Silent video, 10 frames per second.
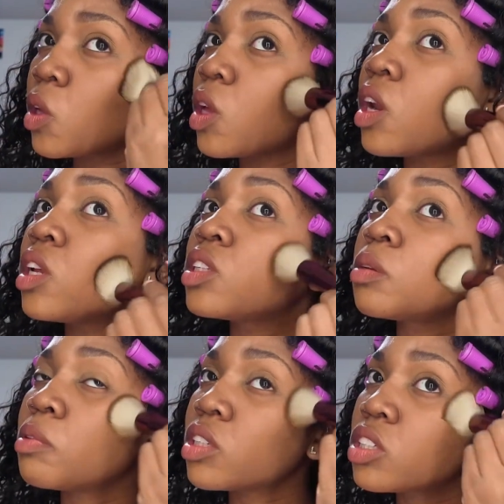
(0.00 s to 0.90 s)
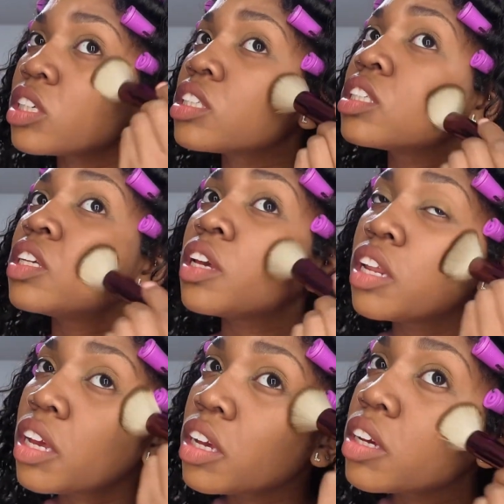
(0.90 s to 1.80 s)
I need to make sure it's
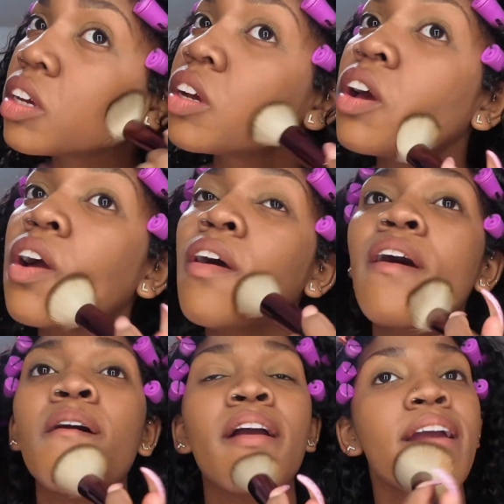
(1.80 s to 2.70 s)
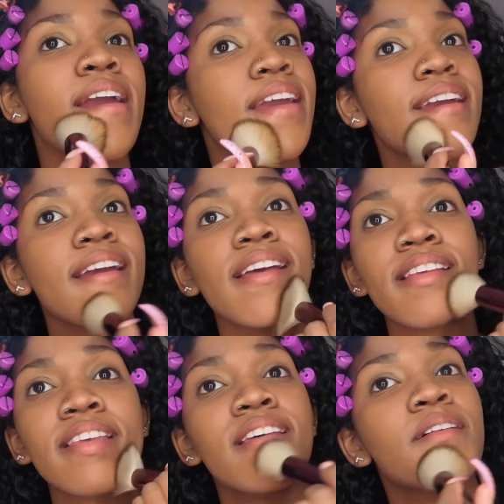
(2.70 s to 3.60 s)
getting where it
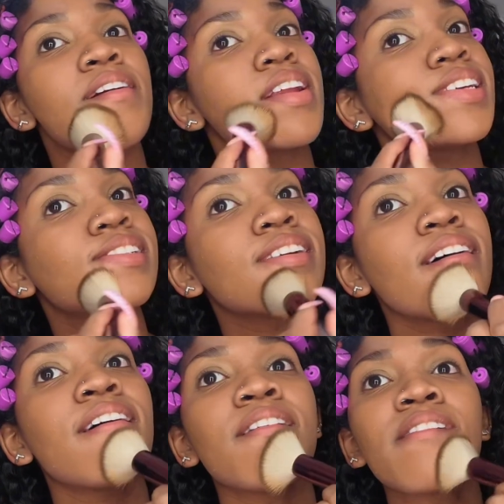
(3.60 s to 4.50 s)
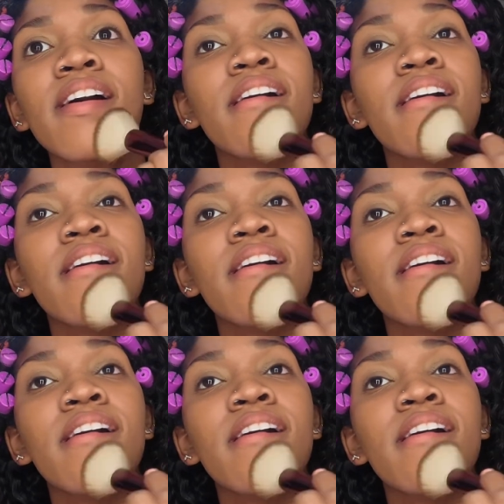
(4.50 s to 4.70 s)
gets, where it needs to go.